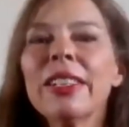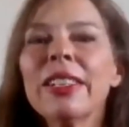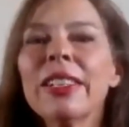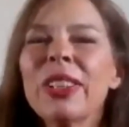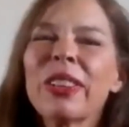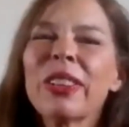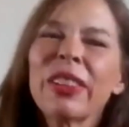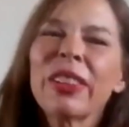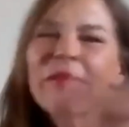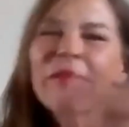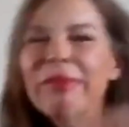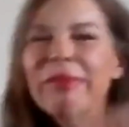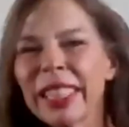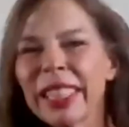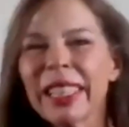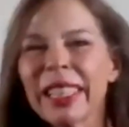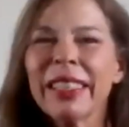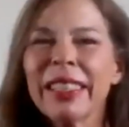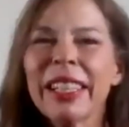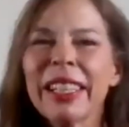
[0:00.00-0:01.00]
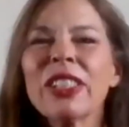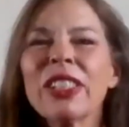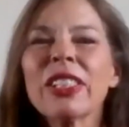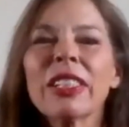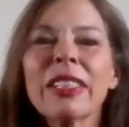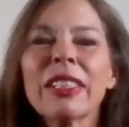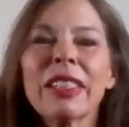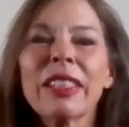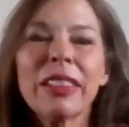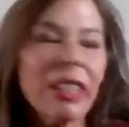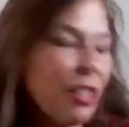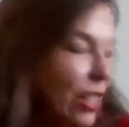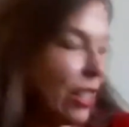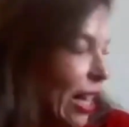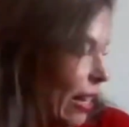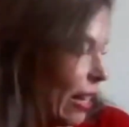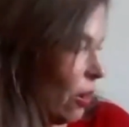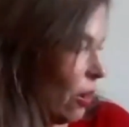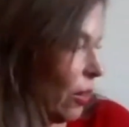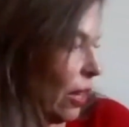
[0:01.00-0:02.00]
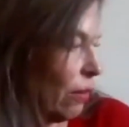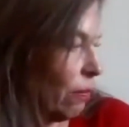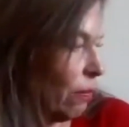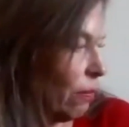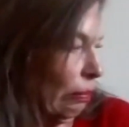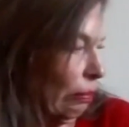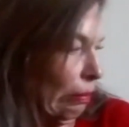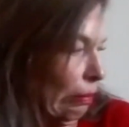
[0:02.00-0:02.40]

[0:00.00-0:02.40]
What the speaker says: So there's that, Coda.